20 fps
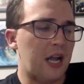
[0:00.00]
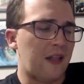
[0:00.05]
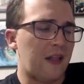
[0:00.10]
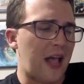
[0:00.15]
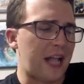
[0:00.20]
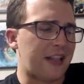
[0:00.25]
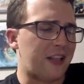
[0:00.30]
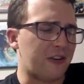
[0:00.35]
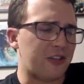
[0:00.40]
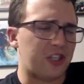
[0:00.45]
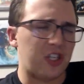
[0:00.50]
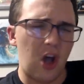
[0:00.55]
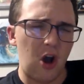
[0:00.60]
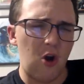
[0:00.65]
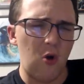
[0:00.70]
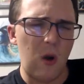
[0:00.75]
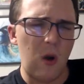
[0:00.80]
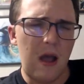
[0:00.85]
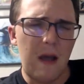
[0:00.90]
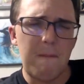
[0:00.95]
Like, there's
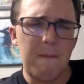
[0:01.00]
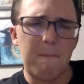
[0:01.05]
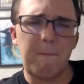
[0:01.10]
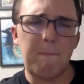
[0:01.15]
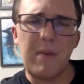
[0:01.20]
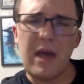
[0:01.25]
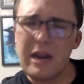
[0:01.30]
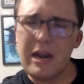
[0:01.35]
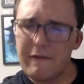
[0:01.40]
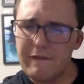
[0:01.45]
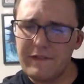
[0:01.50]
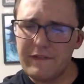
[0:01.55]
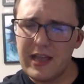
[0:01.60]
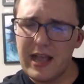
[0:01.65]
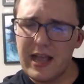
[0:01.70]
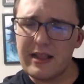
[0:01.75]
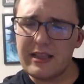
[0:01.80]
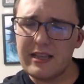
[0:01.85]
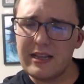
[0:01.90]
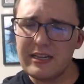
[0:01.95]
no
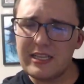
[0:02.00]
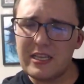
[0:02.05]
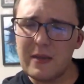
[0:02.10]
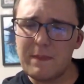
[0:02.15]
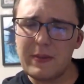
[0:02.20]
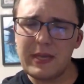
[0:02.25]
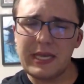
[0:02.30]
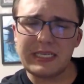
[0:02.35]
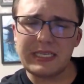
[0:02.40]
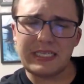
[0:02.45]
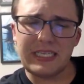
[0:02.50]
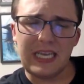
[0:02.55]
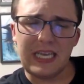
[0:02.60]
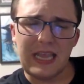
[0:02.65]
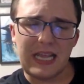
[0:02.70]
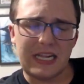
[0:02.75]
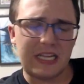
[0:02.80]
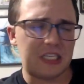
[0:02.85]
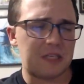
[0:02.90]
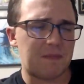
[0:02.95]
benefit to PC,
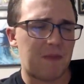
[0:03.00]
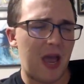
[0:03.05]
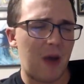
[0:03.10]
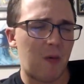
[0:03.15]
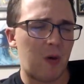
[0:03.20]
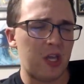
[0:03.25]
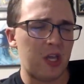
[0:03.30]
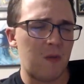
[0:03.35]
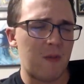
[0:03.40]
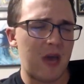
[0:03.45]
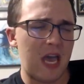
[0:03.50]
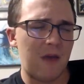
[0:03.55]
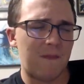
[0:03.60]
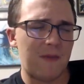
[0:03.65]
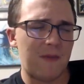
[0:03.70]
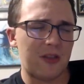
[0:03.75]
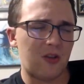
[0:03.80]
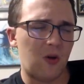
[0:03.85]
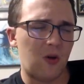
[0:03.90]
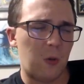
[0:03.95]
like, despite what you may have
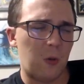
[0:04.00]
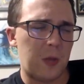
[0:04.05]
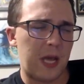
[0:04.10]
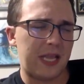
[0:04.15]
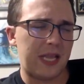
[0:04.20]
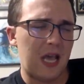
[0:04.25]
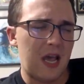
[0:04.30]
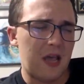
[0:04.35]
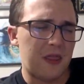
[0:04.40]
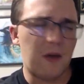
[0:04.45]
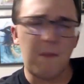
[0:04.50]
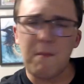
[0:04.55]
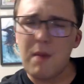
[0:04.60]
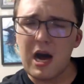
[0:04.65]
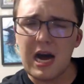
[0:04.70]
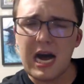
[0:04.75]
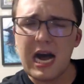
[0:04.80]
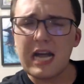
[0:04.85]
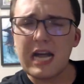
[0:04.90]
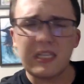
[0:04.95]
been told. Like, the
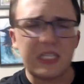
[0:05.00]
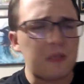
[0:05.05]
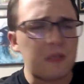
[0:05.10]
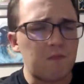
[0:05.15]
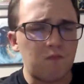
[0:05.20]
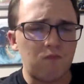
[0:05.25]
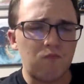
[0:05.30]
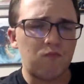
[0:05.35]
mods?